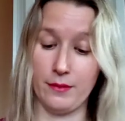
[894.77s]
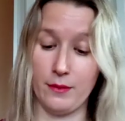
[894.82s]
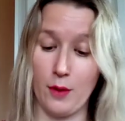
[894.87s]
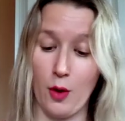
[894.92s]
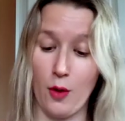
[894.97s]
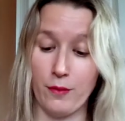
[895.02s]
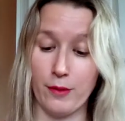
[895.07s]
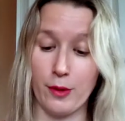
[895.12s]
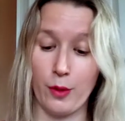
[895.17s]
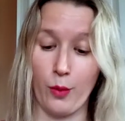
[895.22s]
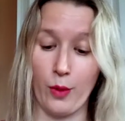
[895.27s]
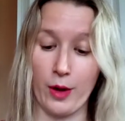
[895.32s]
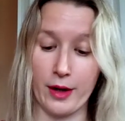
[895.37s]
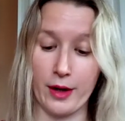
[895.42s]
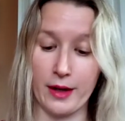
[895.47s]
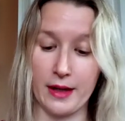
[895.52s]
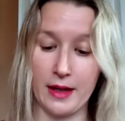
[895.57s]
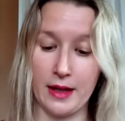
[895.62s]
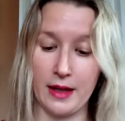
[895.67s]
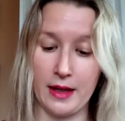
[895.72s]

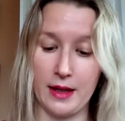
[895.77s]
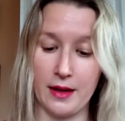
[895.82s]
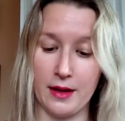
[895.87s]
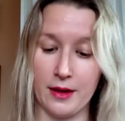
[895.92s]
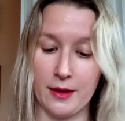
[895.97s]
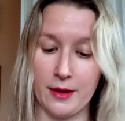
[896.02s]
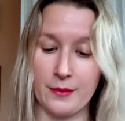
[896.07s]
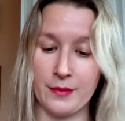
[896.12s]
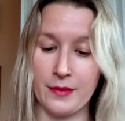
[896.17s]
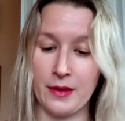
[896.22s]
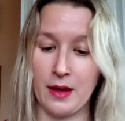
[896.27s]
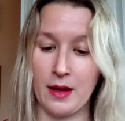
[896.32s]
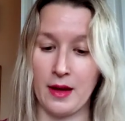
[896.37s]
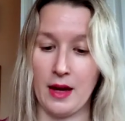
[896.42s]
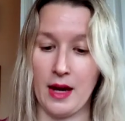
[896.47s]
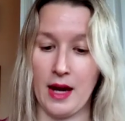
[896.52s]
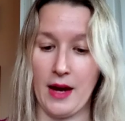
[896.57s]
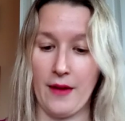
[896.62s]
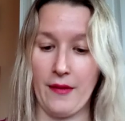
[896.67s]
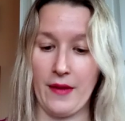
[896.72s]
overworking here,
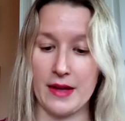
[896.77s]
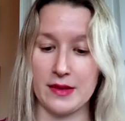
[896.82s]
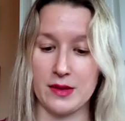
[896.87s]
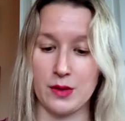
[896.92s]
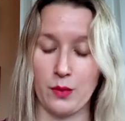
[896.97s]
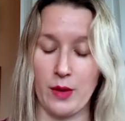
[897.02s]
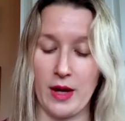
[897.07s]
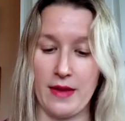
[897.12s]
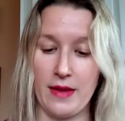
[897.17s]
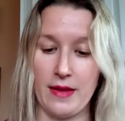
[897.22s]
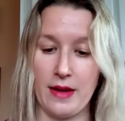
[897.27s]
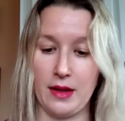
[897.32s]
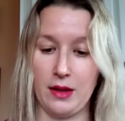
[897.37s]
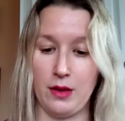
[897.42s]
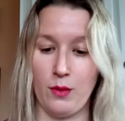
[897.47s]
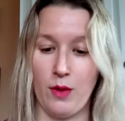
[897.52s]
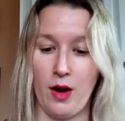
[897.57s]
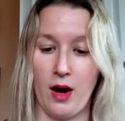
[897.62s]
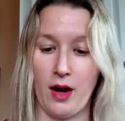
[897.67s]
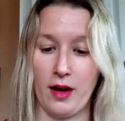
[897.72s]
and that's a way that
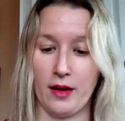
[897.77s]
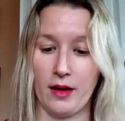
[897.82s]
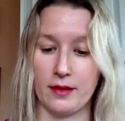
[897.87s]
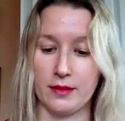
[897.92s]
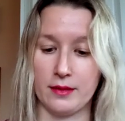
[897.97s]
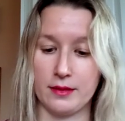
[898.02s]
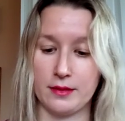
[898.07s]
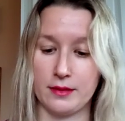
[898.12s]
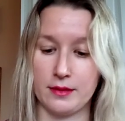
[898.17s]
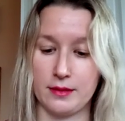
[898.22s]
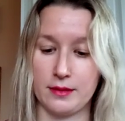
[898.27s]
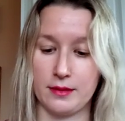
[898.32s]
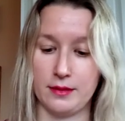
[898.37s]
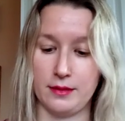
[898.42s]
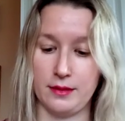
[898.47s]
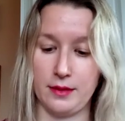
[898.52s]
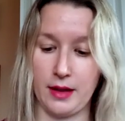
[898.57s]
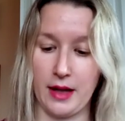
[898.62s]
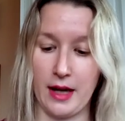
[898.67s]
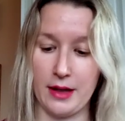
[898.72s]
you are
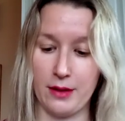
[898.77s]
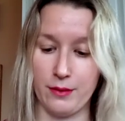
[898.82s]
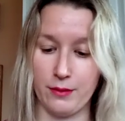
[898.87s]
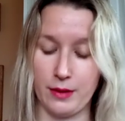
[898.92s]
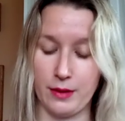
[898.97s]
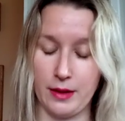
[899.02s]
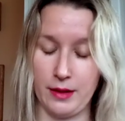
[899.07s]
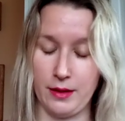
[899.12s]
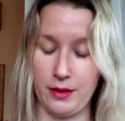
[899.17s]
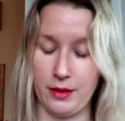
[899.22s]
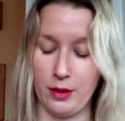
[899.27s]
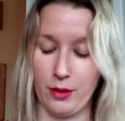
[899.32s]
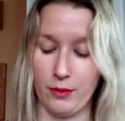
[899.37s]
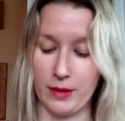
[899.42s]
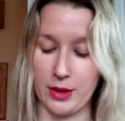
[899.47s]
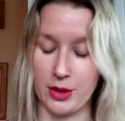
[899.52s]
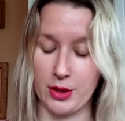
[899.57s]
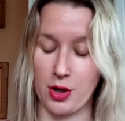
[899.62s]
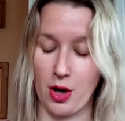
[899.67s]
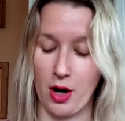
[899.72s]
kind of,
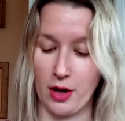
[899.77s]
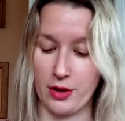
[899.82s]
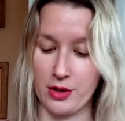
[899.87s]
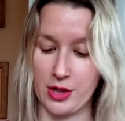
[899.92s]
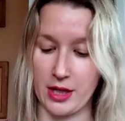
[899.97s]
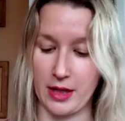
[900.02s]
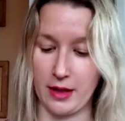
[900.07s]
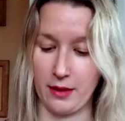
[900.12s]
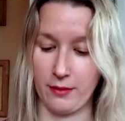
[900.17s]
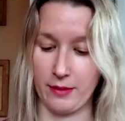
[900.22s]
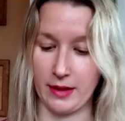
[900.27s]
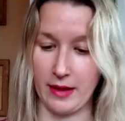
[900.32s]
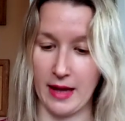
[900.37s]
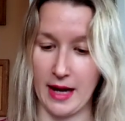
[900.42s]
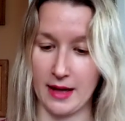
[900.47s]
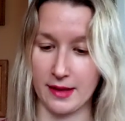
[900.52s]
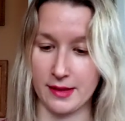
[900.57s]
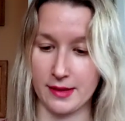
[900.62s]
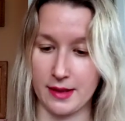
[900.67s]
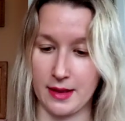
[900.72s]
recharging,
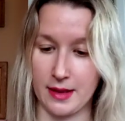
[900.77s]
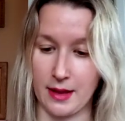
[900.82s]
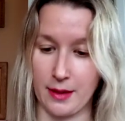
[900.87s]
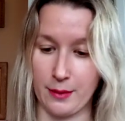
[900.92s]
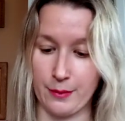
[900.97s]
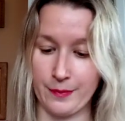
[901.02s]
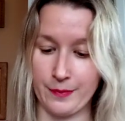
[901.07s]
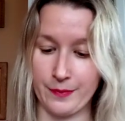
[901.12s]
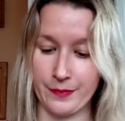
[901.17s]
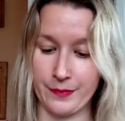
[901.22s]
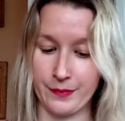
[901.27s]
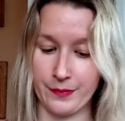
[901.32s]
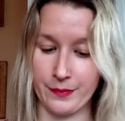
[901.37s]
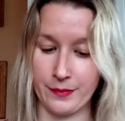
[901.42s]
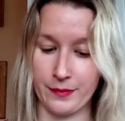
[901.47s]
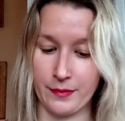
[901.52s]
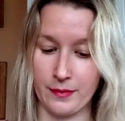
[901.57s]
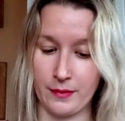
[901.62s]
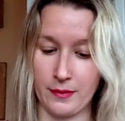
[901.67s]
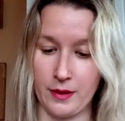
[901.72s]
relaxing.
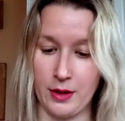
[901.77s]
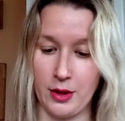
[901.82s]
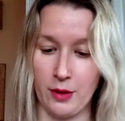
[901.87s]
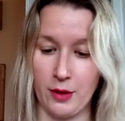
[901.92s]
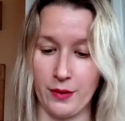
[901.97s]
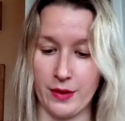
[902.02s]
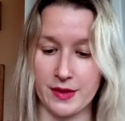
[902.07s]
The